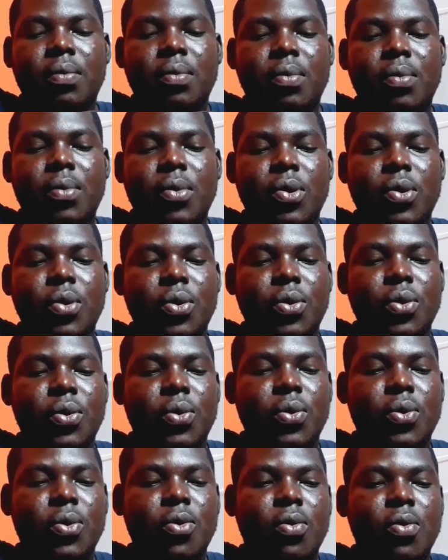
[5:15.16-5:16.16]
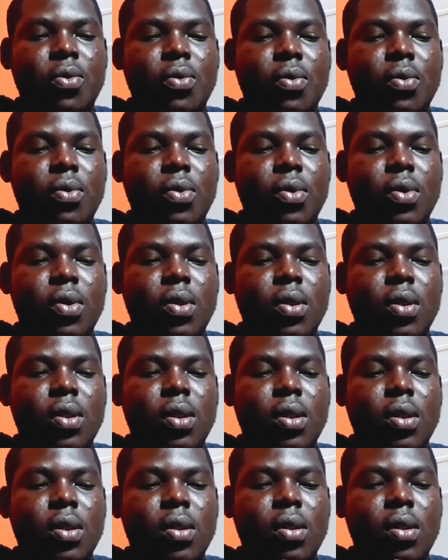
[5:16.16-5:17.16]
So
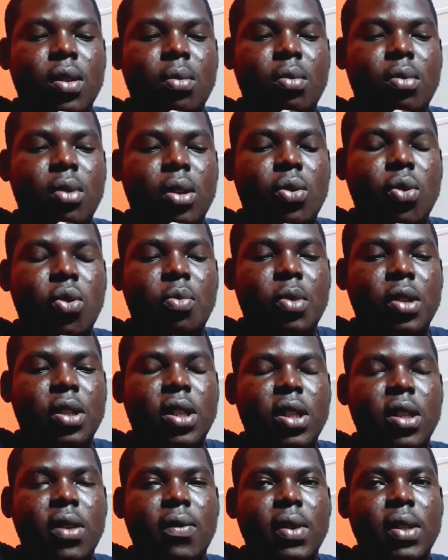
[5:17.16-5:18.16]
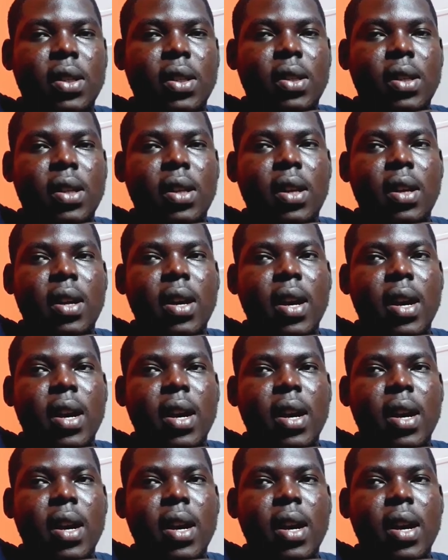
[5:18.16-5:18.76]
Deborah told me she visited the guy